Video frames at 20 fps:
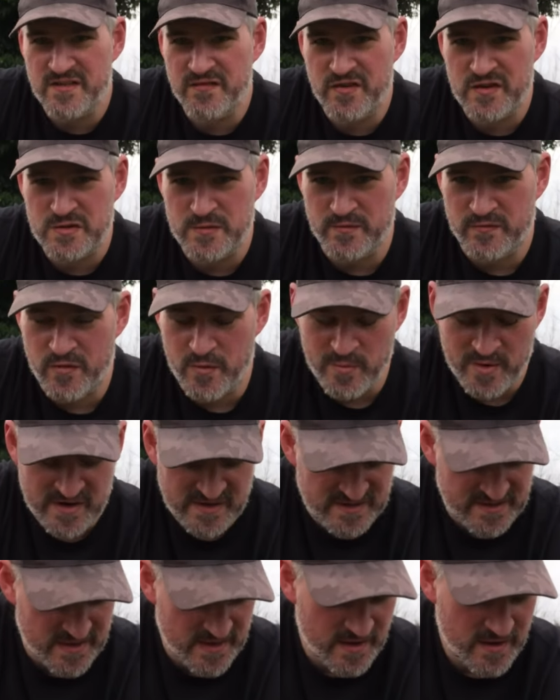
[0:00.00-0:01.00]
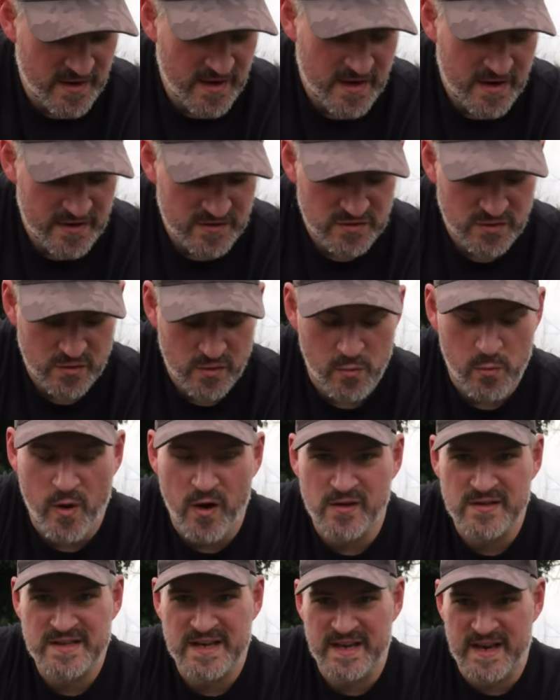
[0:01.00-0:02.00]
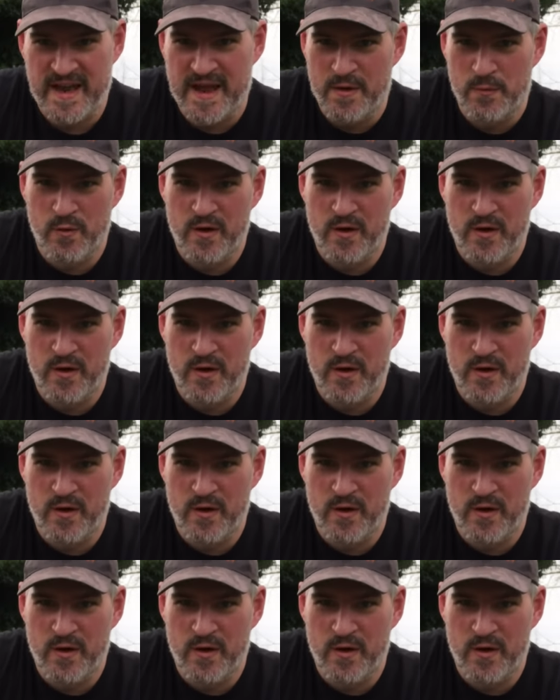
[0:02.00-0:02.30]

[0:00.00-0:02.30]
the fish up for a bit. Took a while to get it out.